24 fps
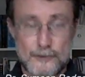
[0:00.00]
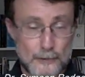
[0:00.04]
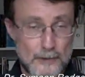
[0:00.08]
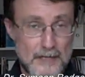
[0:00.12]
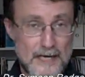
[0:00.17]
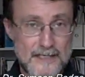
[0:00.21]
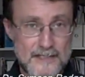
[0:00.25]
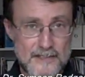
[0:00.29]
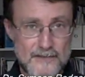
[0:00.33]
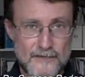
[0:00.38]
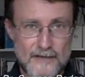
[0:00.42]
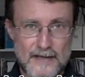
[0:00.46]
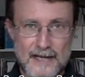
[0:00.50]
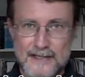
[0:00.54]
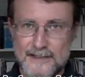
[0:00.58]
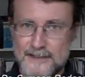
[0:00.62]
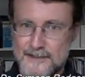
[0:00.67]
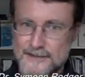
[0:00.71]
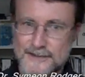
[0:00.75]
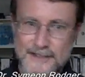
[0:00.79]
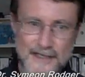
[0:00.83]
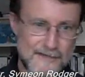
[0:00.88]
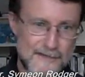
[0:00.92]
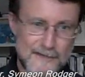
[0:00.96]
Trans
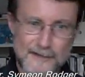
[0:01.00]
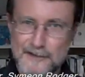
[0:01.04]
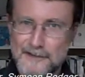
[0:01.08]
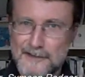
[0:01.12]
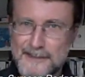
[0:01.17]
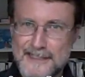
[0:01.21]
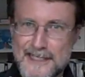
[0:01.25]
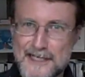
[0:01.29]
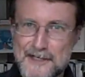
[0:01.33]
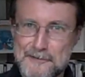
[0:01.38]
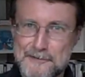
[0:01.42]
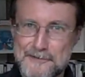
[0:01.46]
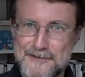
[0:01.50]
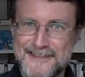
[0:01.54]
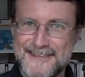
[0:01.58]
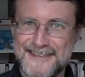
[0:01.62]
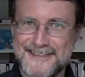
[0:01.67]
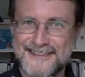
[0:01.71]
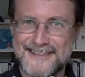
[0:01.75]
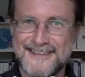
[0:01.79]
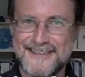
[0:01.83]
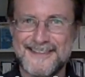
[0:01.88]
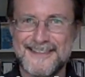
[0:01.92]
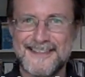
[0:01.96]
fats, definitely out.
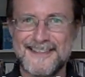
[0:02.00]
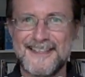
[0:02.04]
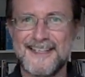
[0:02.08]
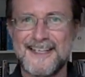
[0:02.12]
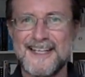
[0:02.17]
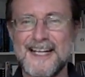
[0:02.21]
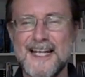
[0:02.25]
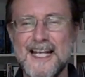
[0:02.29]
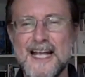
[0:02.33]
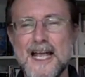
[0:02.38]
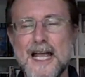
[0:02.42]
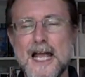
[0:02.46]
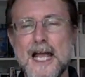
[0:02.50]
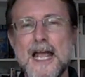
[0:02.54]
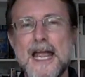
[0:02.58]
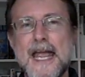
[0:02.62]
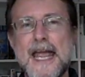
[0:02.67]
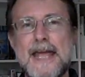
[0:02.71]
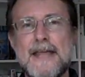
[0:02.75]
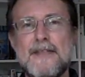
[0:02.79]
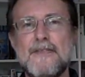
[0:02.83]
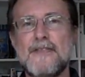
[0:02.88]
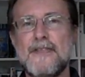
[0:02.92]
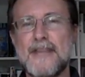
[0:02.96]

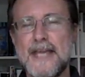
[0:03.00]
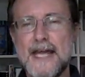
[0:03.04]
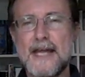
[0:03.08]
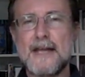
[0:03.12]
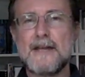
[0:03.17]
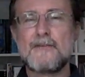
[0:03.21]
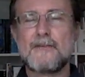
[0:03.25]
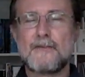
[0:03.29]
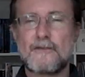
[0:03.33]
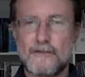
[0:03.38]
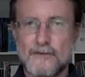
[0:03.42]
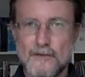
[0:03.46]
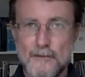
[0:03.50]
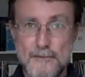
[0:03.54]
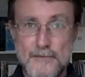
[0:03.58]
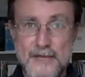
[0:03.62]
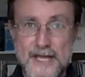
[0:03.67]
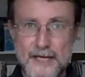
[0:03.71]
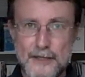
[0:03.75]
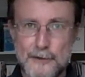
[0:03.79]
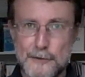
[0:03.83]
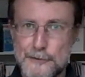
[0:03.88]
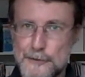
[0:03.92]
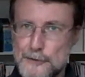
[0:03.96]
And then
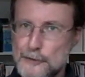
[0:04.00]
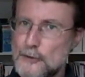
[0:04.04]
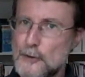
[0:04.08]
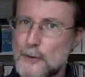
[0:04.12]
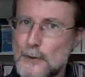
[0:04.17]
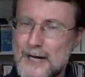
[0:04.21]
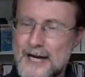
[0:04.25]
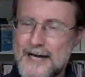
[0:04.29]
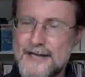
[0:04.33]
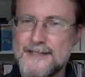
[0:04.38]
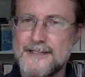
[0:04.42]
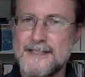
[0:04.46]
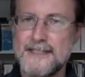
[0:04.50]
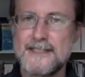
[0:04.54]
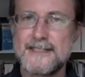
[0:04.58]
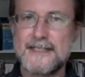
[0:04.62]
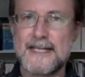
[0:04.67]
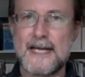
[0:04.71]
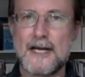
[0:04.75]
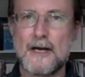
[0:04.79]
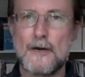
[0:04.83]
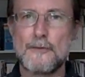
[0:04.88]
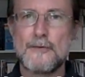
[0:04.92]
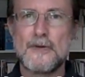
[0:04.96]
from there you go hunting
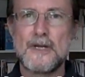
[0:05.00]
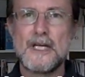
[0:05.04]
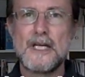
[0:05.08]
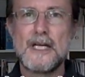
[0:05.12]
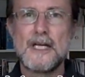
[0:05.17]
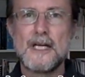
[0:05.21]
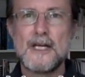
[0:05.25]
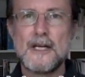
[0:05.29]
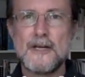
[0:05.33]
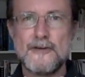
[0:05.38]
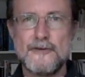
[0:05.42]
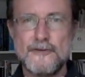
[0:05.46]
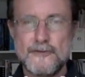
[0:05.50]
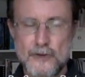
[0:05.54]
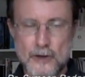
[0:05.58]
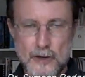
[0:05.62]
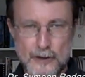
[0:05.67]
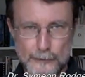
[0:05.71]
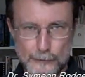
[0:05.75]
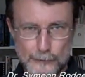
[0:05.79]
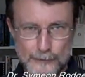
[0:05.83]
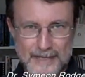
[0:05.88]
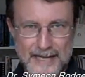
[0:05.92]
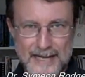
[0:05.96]
down
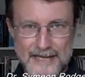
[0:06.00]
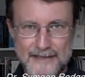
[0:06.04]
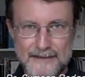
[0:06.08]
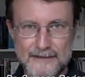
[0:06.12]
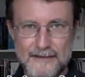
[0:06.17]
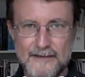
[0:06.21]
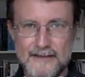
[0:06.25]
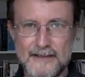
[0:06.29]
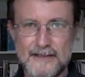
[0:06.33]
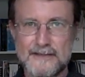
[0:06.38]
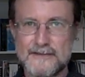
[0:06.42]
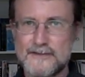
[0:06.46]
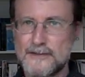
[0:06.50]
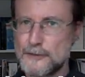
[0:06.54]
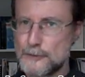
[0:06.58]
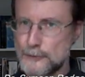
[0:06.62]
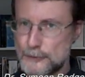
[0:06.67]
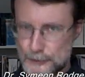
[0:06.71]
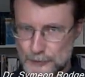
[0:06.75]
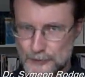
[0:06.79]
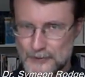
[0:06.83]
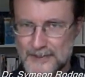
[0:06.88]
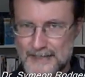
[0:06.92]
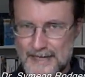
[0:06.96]
non-organic things that
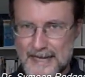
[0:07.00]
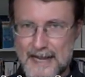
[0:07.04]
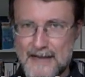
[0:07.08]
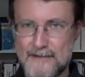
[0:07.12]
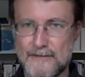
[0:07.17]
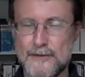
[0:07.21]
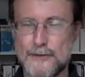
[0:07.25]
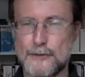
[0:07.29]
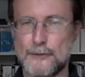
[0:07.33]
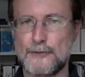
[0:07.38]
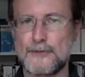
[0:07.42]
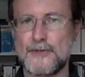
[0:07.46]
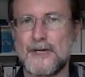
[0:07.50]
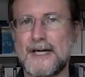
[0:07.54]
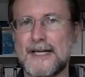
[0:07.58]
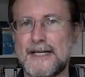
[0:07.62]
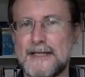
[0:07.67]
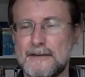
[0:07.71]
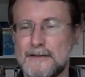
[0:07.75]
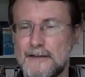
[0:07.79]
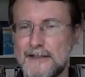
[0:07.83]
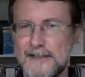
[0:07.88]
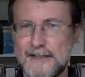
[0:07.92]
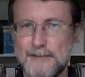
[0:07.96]
you shouldn't have in your
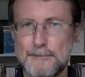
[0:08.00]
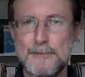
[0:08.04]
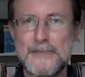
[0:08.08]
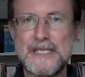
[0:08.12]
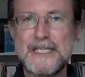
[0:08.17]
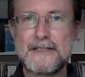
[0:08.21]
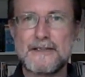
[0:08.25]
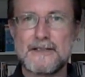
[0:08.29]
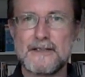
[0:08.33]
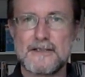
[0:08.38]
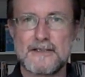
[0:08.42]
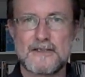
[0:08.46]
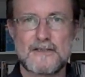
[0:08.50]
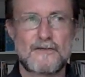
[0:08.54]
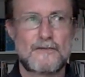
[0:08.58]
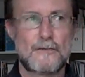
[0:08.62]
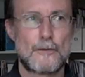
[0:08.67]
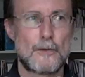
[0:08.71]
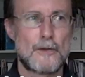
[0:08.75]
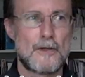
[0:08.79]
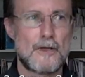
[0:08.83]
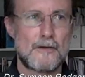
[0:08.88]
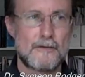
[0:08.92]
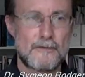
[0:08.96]
diet, like meat that is
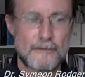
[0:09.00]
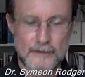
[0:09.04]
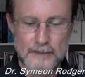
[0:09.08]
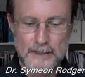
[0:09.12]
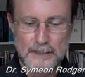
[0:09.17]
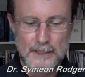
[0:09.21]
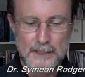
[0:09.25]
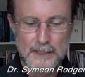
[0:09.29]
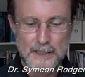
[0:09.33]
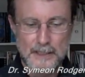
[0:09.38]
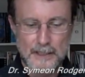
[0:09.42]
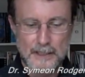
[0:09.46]
full of